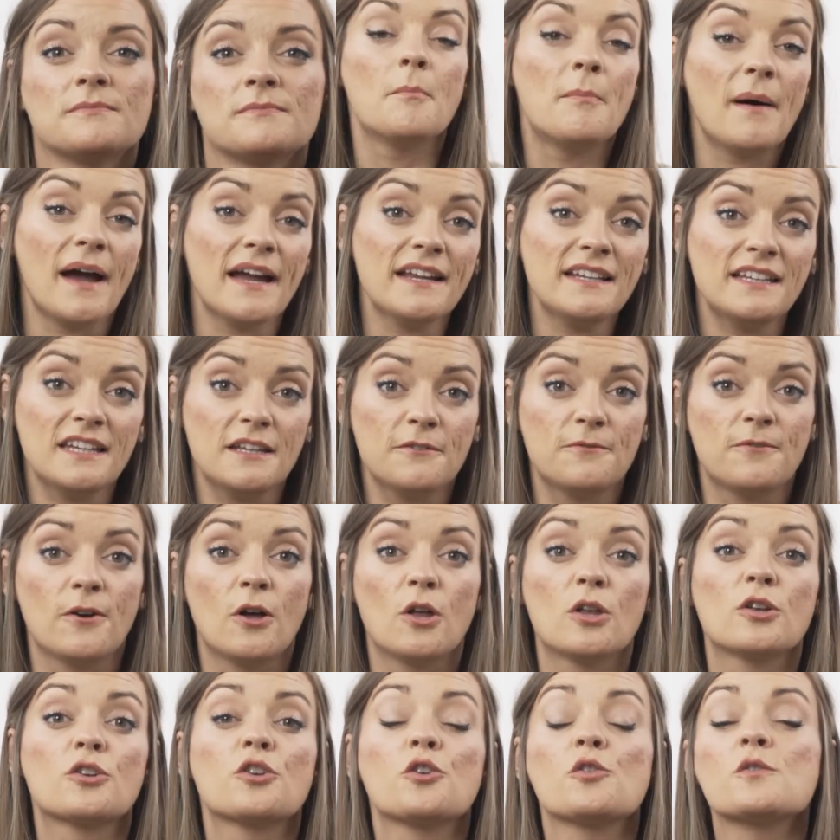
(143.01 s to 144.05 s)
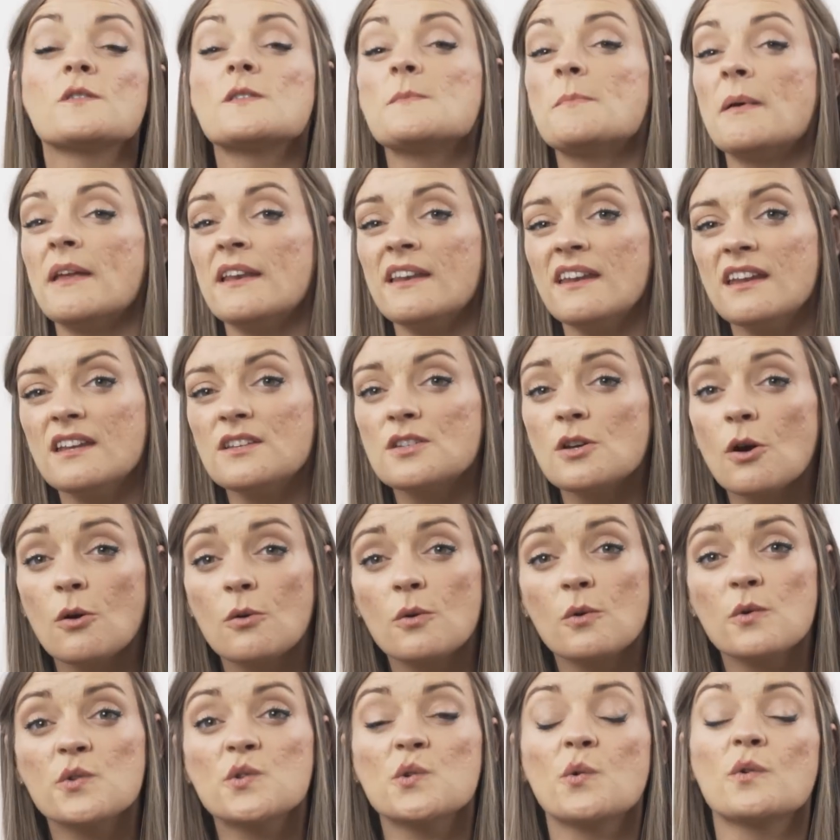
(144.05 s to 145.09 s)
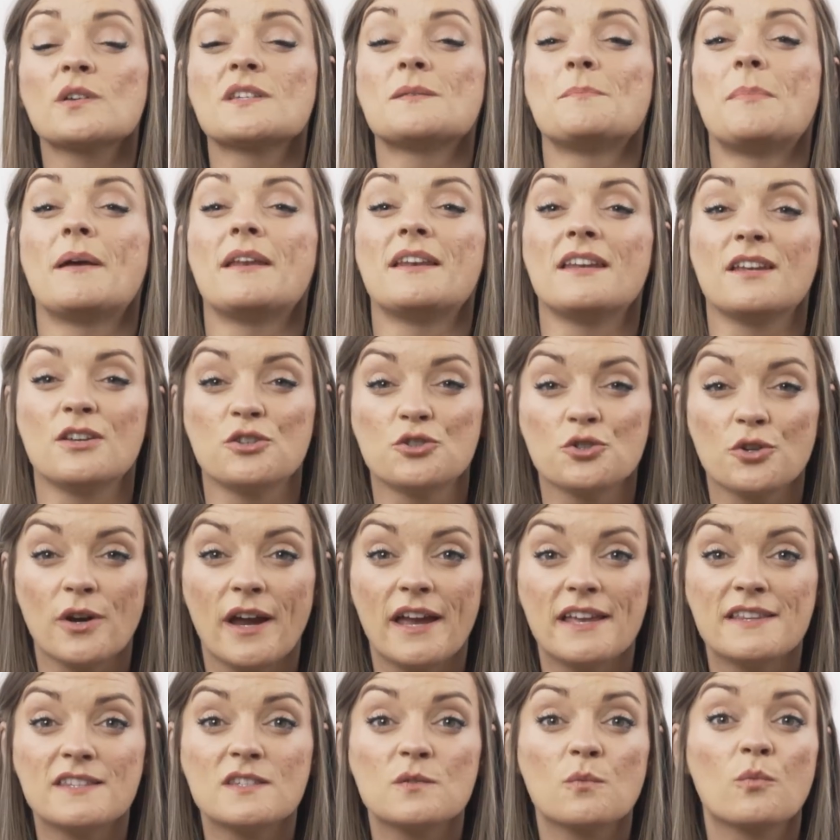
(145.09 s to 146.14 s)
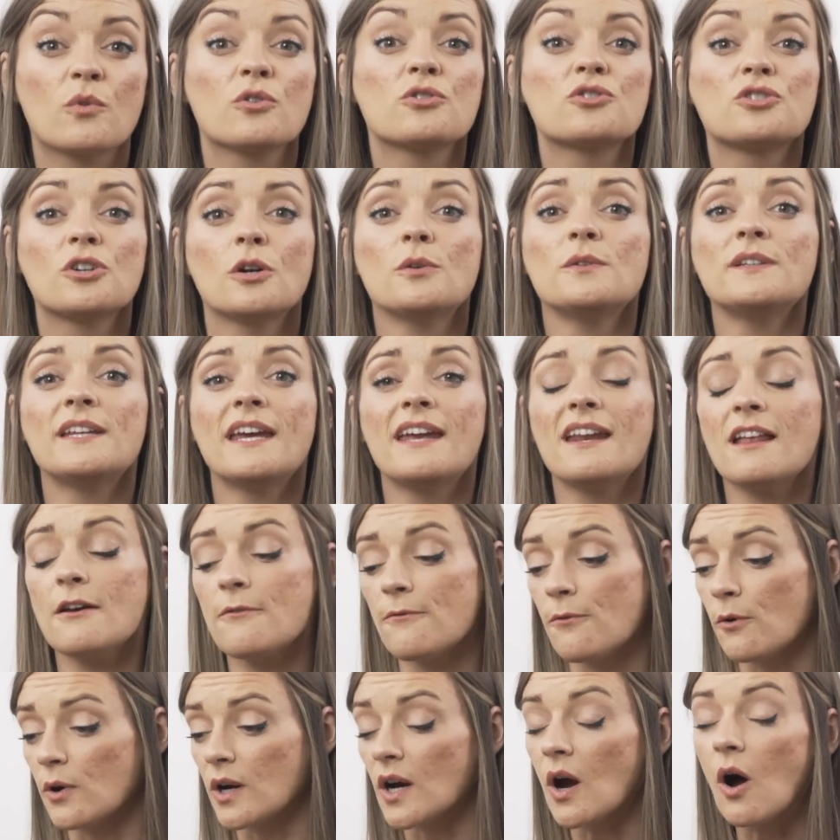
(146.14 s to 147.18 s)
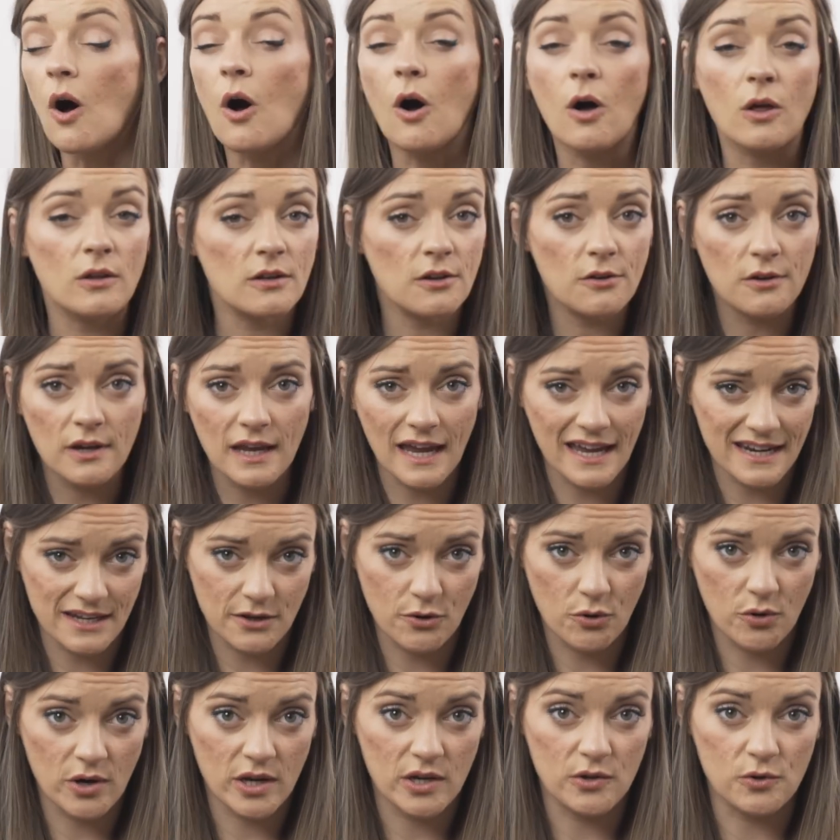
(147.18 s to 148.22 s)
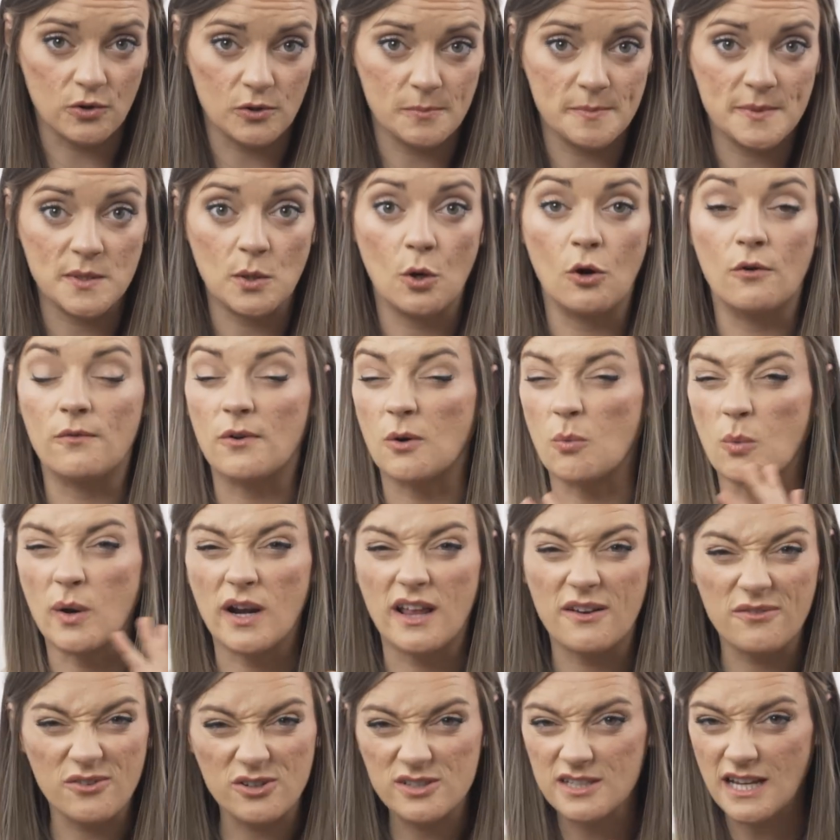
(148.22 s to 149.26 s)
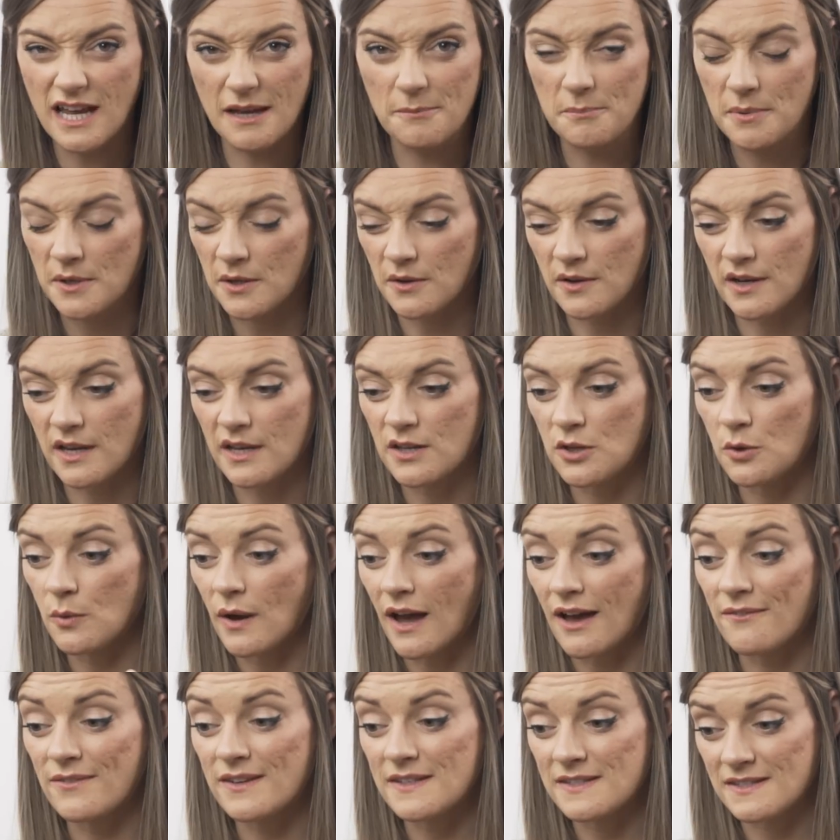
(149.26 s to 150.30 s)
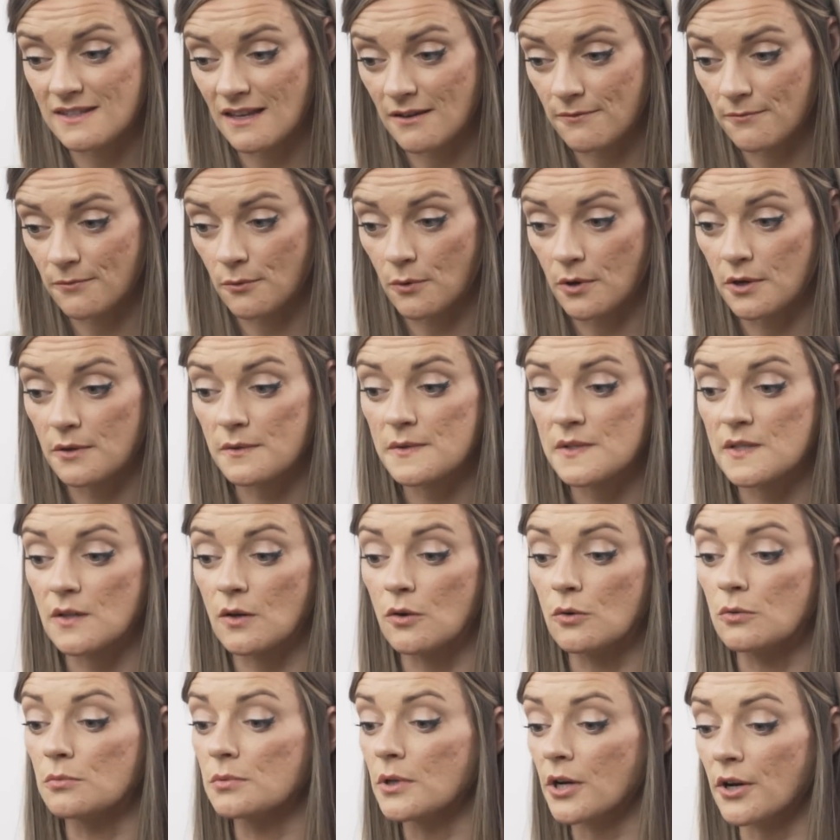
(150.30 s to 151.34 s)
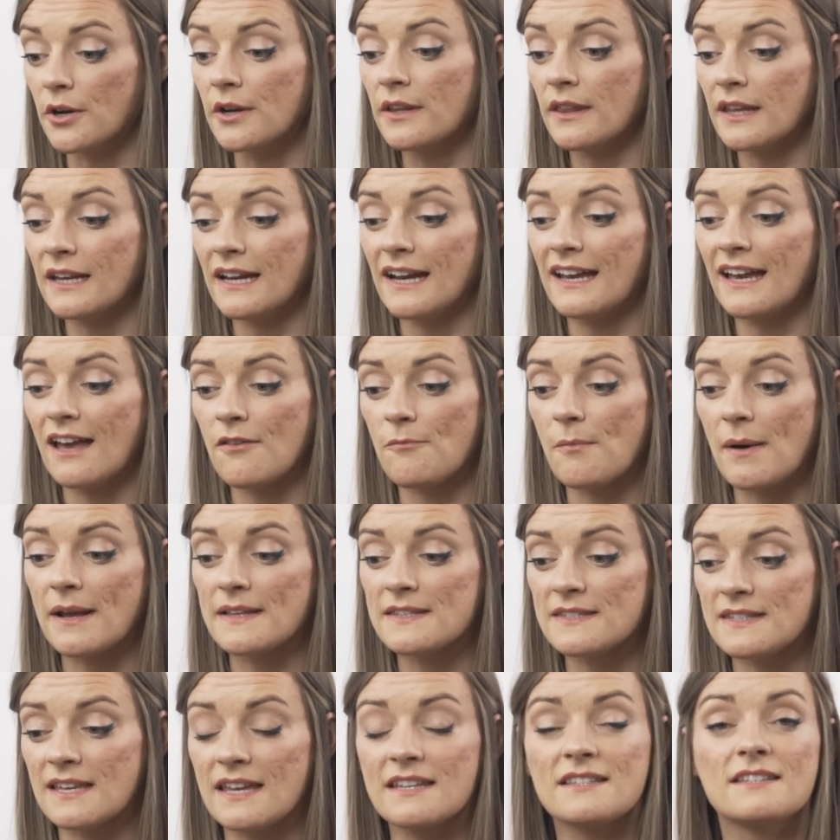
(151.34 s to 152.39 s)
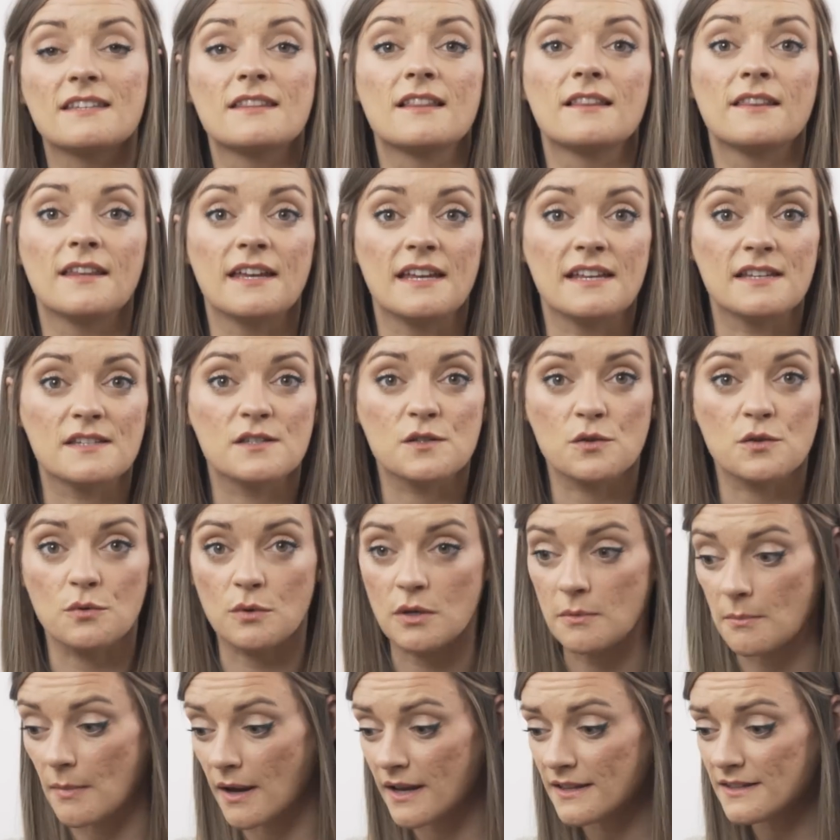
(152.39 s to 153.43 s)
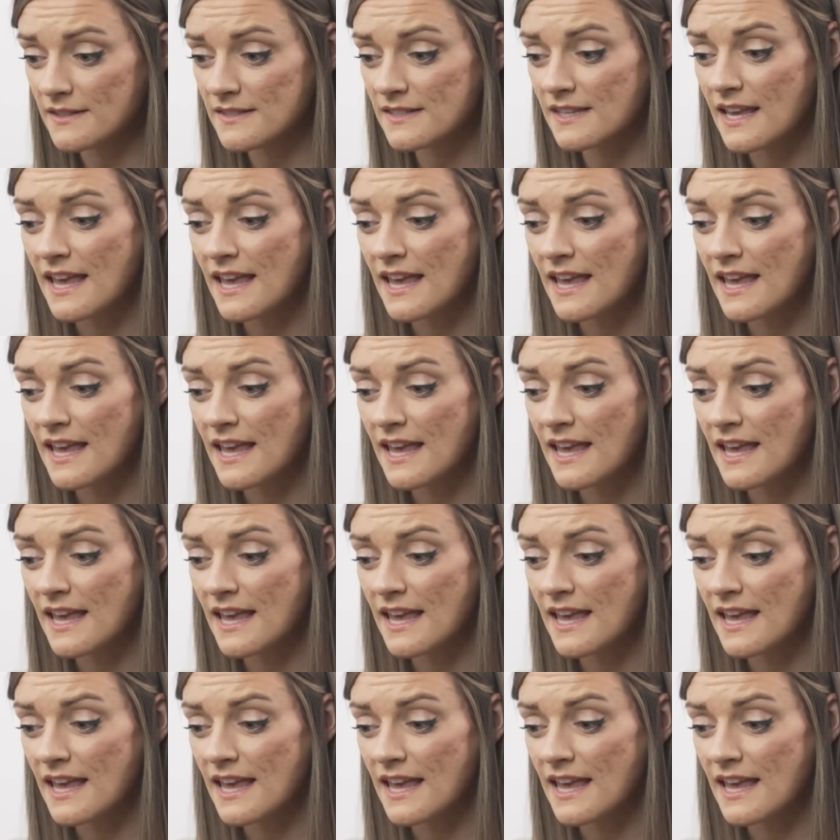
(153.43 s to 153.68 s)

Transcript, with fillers: By default, your spending totals or spending trends will show data for all your category groups over whatever time period you have it set for. So currently I have mine set to the latest three months.